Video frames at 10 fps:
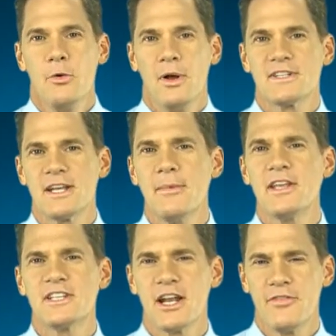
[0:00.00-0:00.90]
While some of
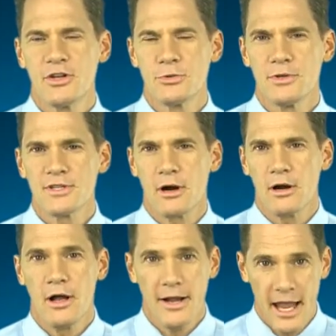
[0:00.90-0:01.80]
these individuals
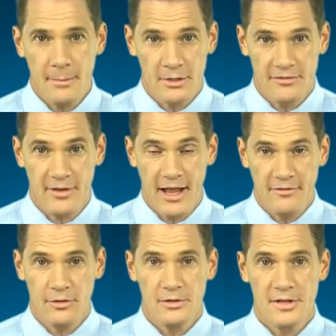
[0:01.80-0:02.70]
are unable to
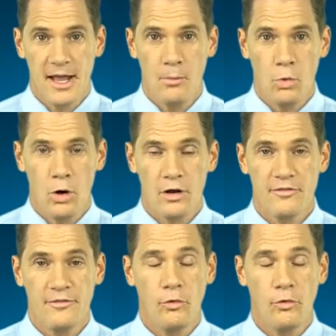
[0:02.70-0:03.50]
find full-time work,